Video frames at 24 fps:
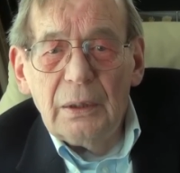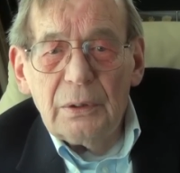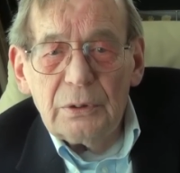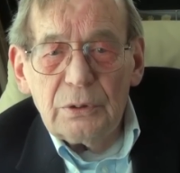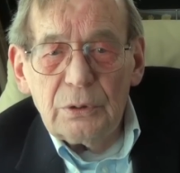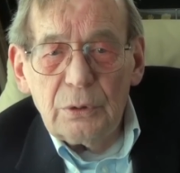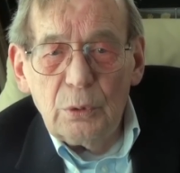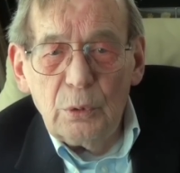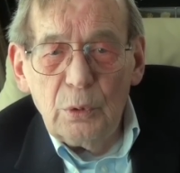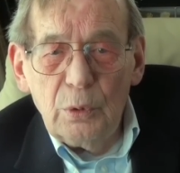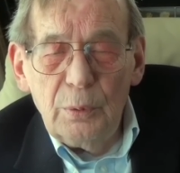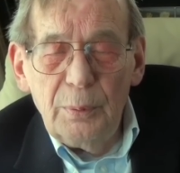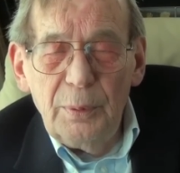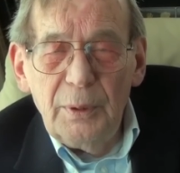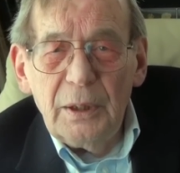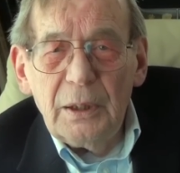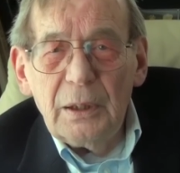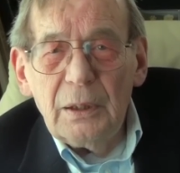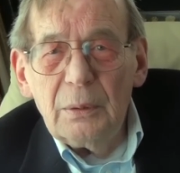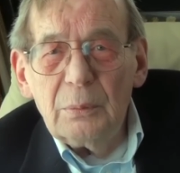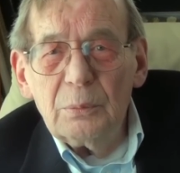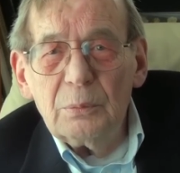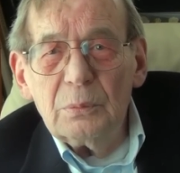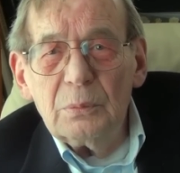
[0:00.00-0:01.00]
So we
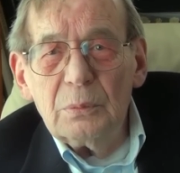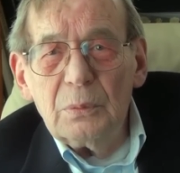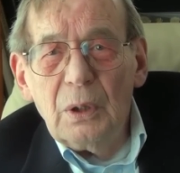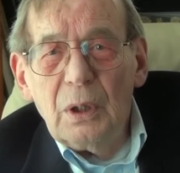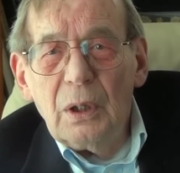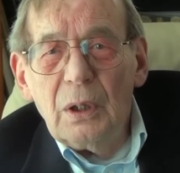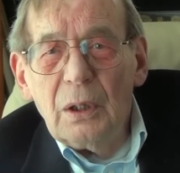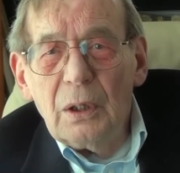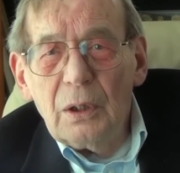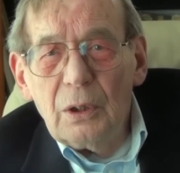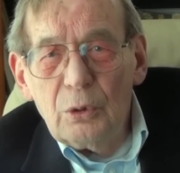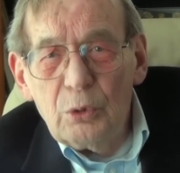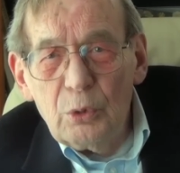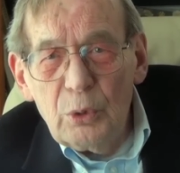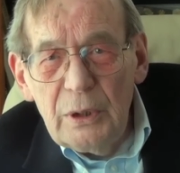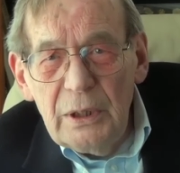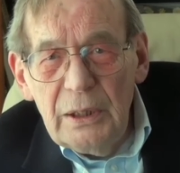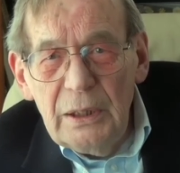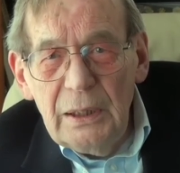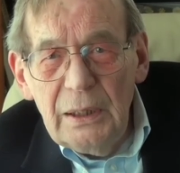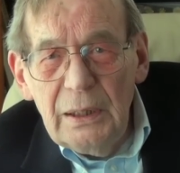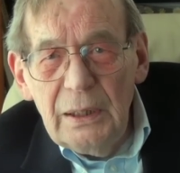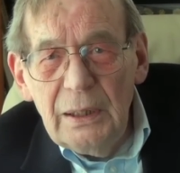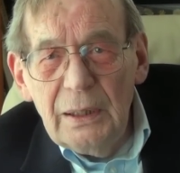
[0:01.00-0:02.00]
become
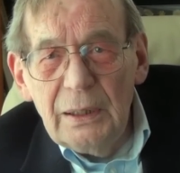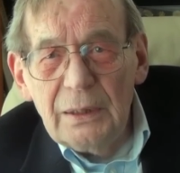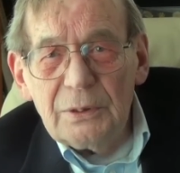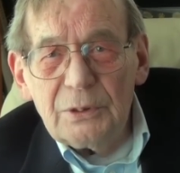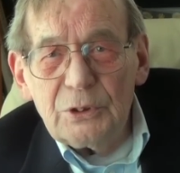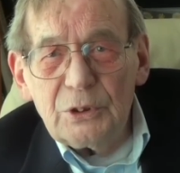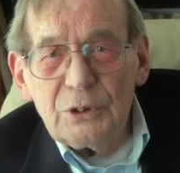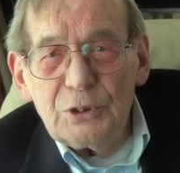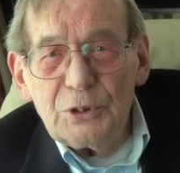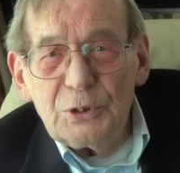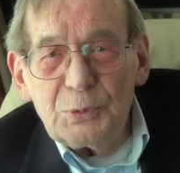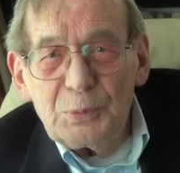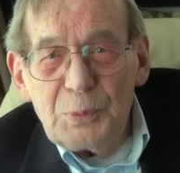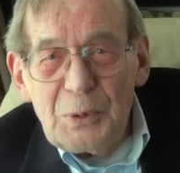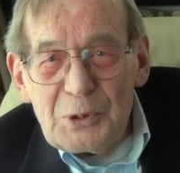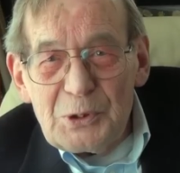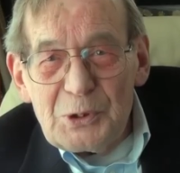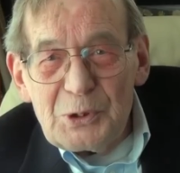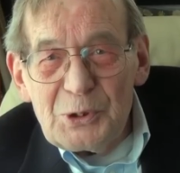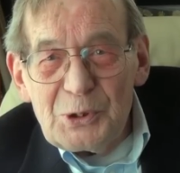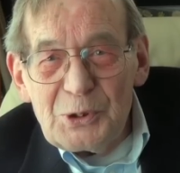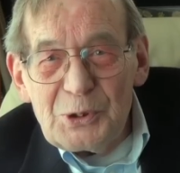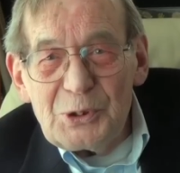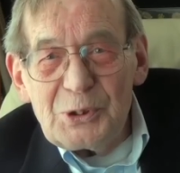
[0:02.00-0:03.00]
greedy and
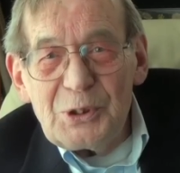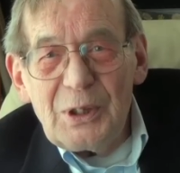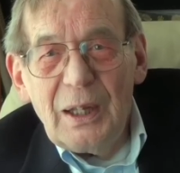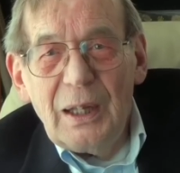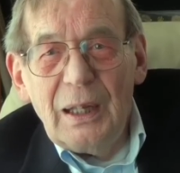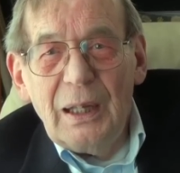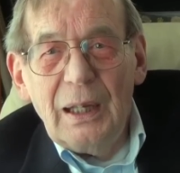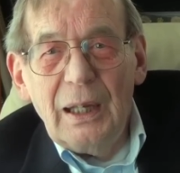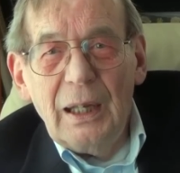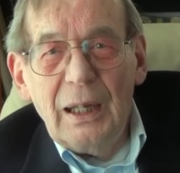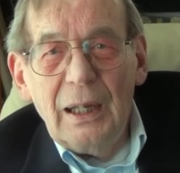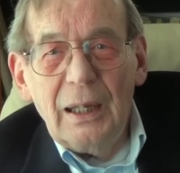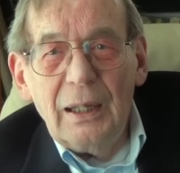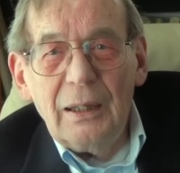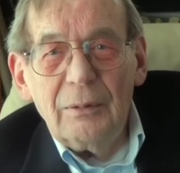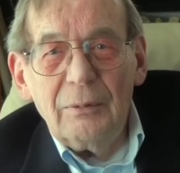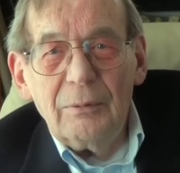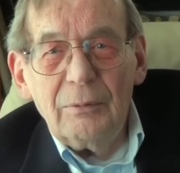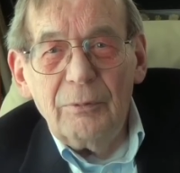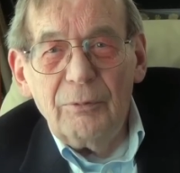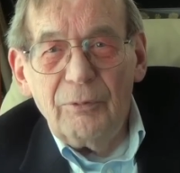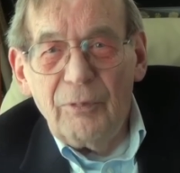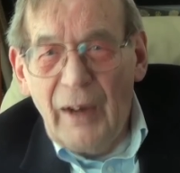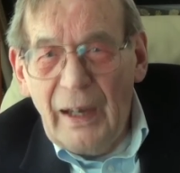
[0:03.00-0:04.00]
suspicious
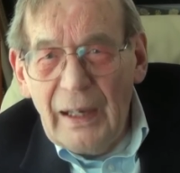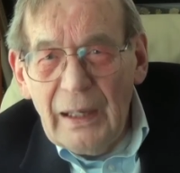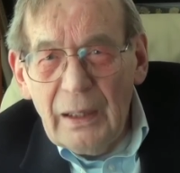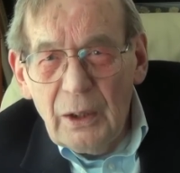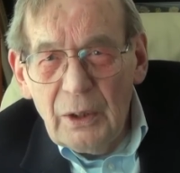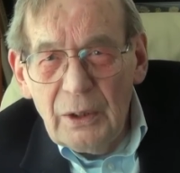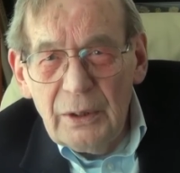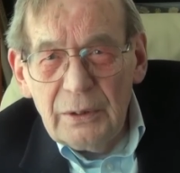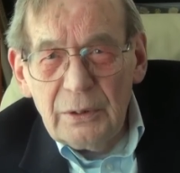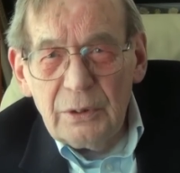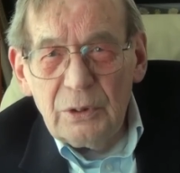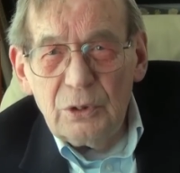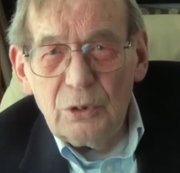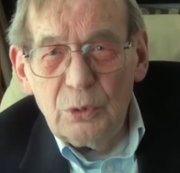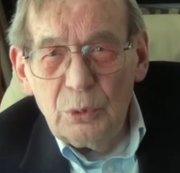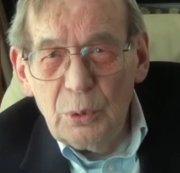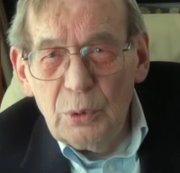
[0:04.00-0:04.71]
and violent